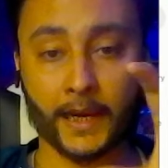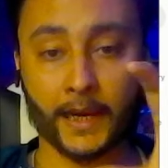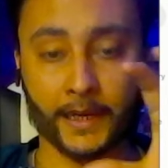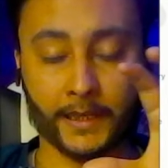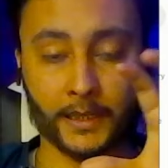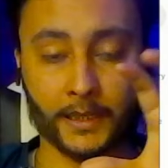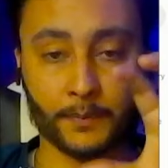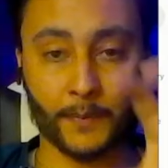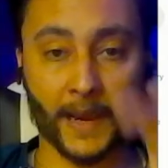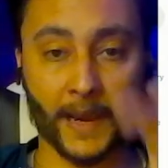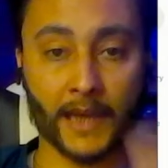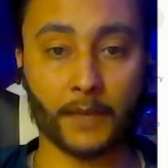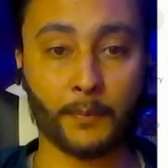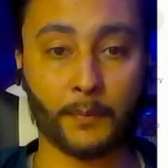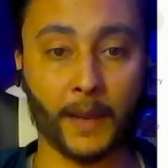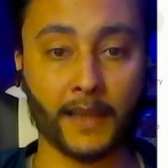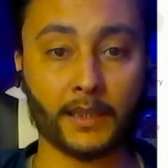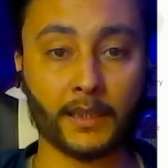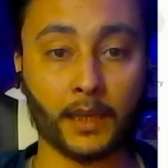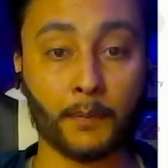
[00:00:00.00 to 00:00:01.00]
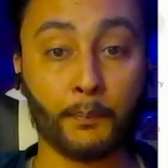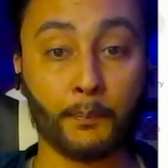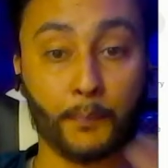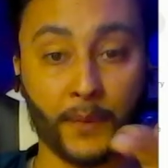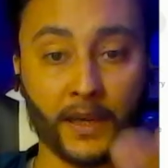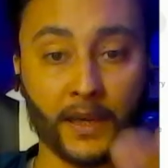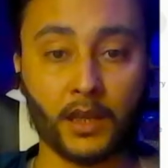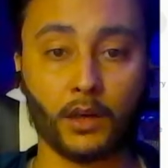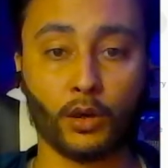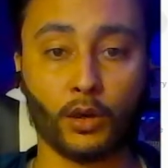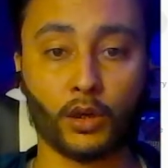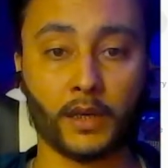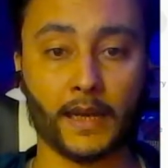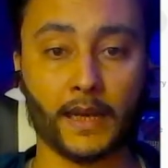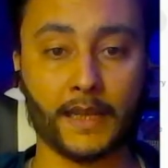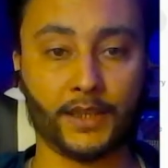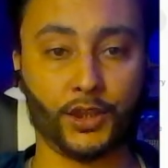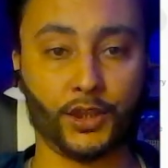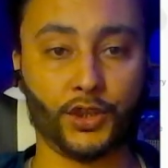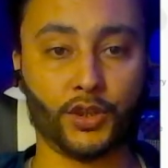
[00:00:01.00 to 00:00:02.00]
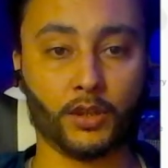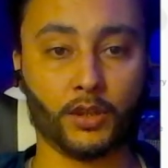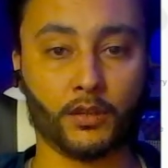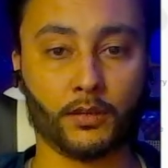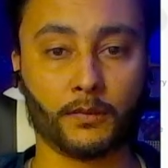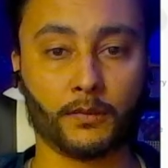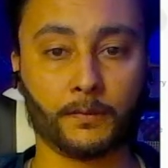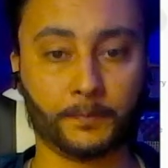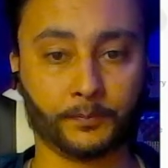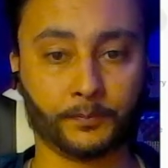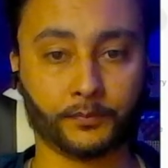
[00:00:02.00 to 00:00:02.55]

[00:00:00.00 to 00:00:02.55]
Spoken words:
it is backed by the bigger organizations.